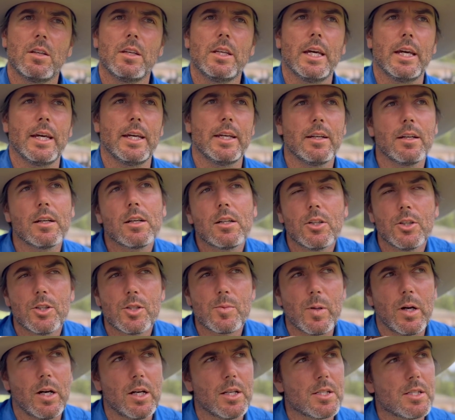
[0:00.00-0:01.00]
Yeah, it
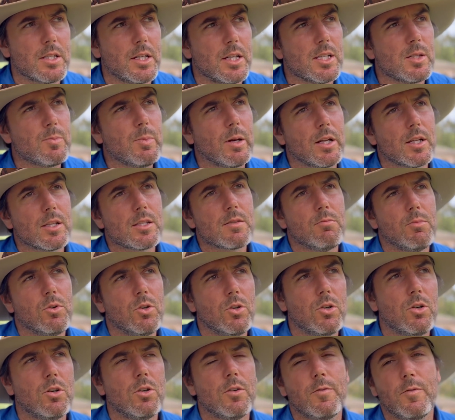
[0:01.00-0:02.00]
includes behind the scenes, but it's
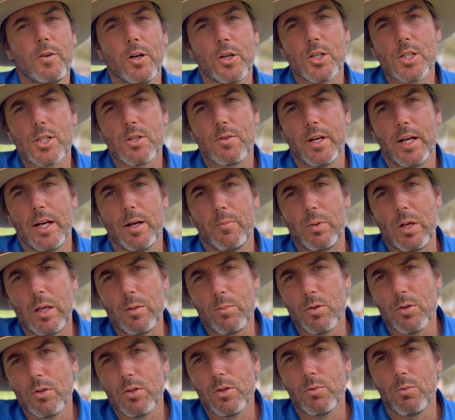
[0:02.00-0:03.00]
more focused around
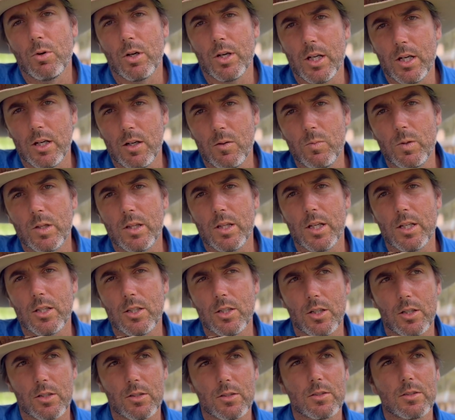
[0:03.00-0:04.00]
people who want help with their
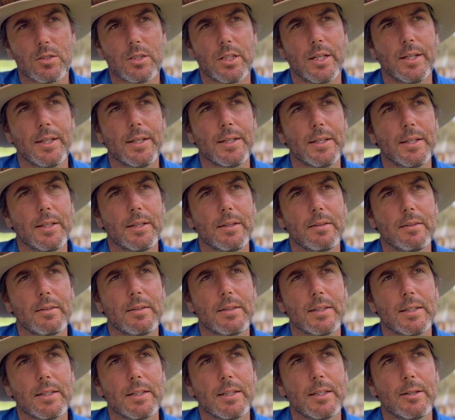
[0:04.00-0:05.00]
dogs
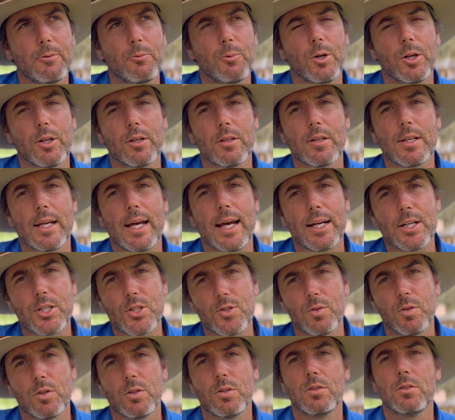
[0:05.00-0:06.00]
and want
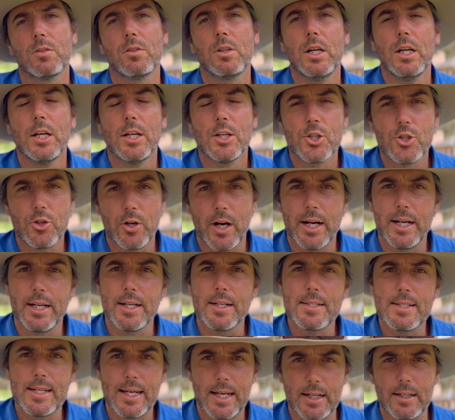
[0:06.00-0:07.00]
actual
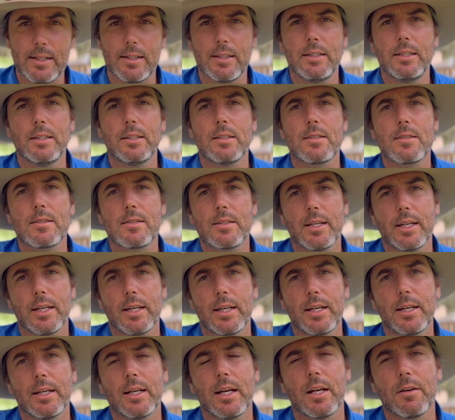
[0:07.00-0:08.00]
training techniques
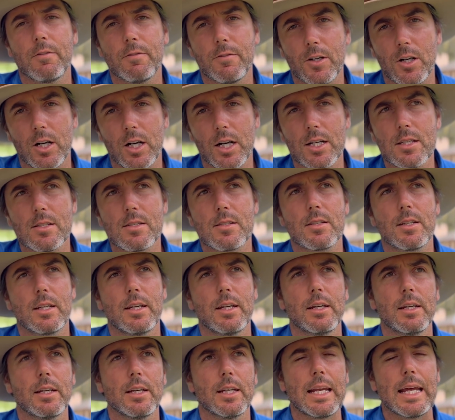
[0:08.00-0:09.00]
and advice
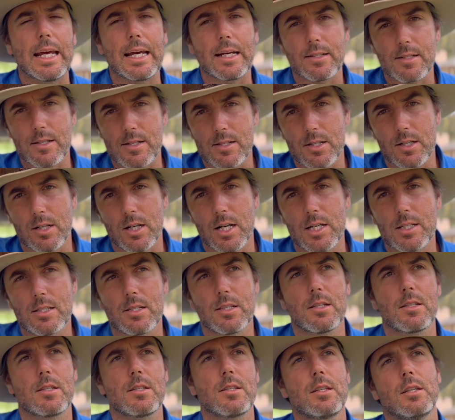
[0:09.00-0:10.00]
and
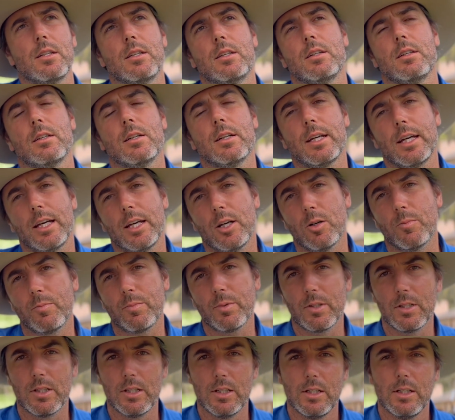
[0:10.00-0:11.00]
exercises to help
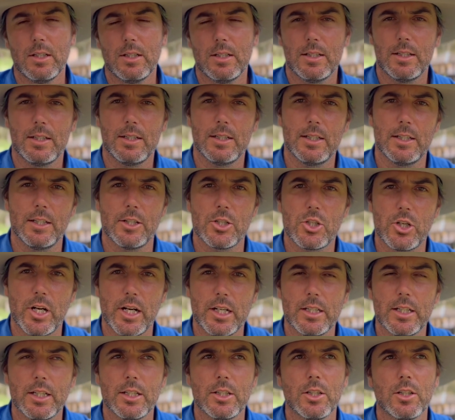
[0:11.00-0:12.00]

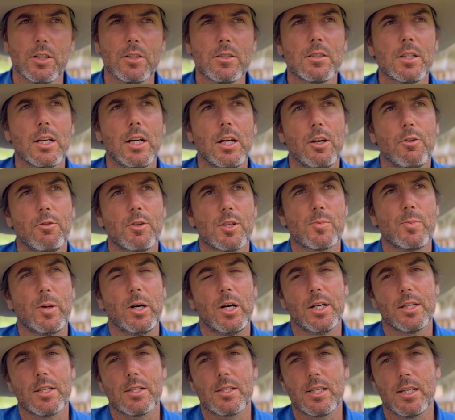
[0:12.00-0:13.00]
train their dogs. Whereas
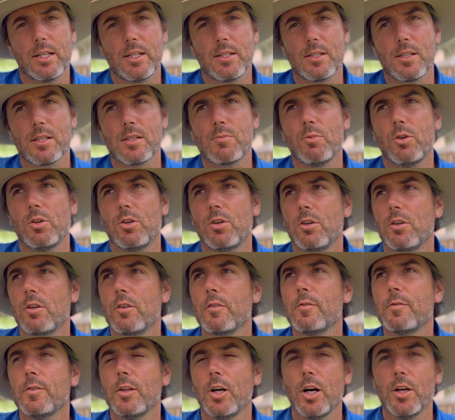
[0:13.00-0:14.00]
behind the scenes is more
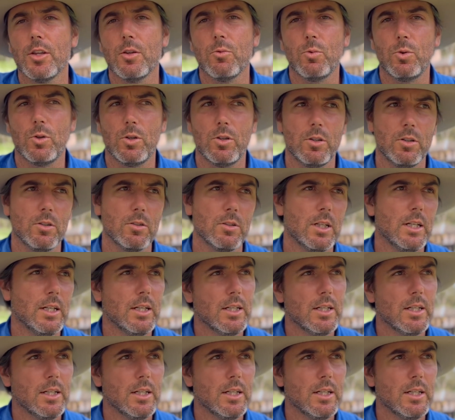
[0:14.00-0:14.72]
fly on the wall,